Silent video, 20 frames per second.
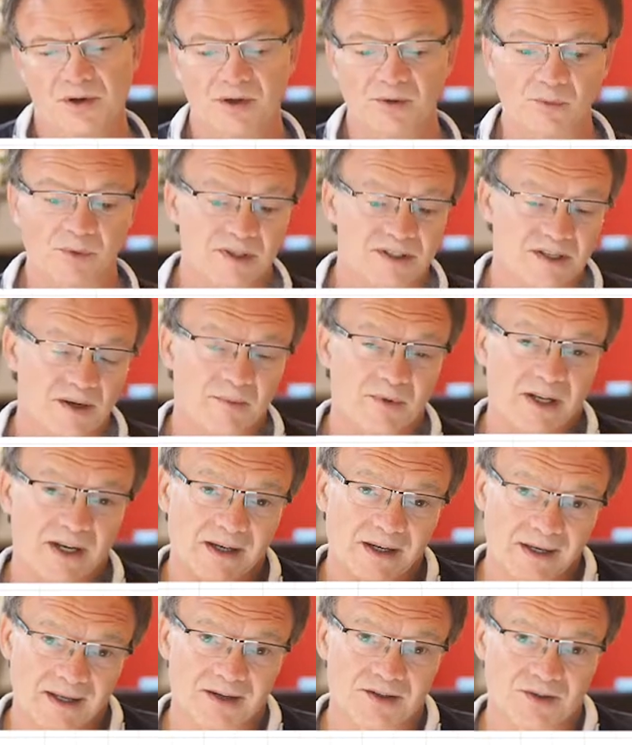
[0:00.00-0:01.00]
And when somebody
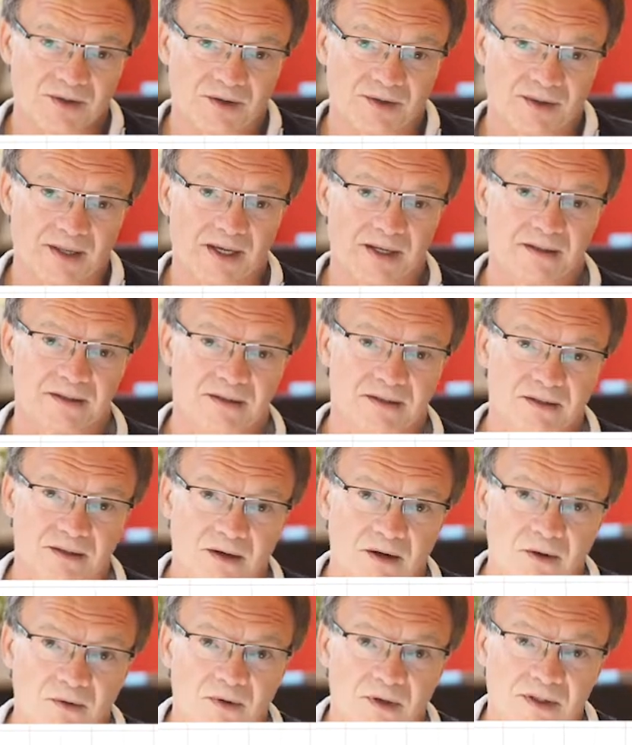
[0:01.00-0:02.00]
clicks on that,
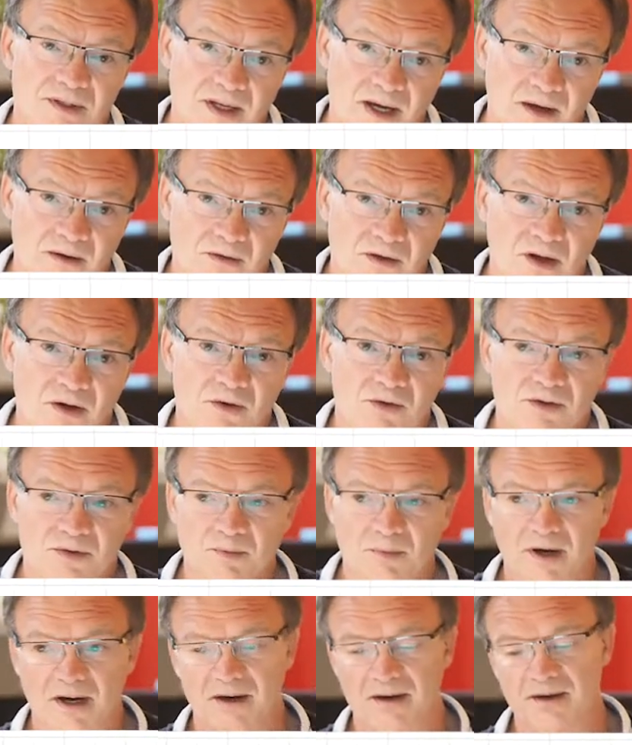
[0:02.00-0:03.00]
go and download
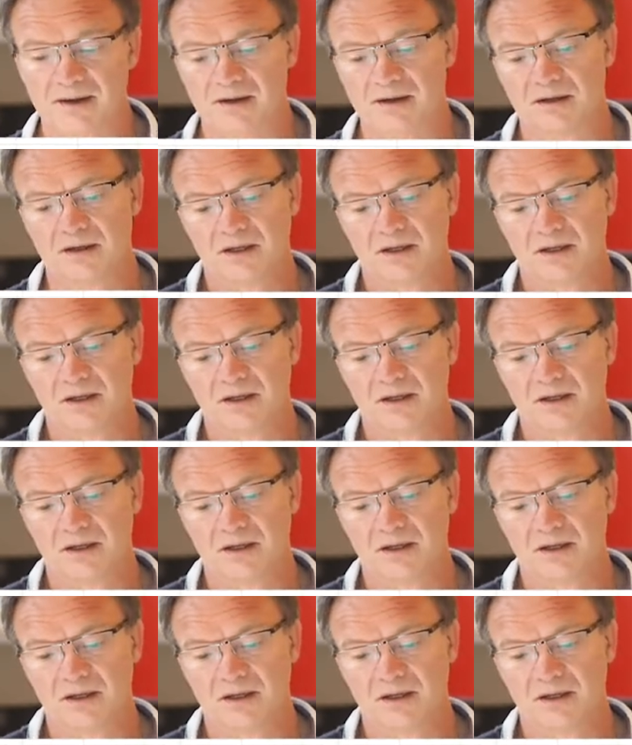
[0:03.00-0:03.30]
my